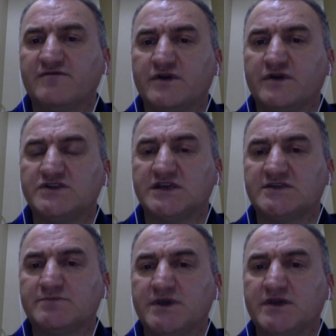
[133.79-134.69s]
French
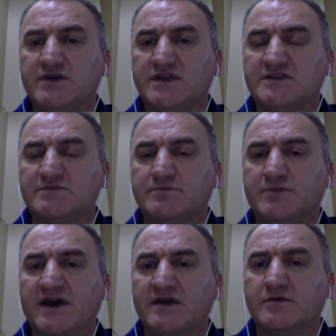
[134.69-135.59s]
experience
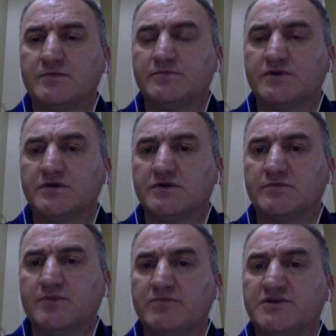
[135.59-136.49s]

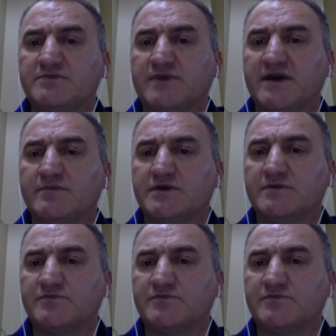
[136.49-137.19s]
published by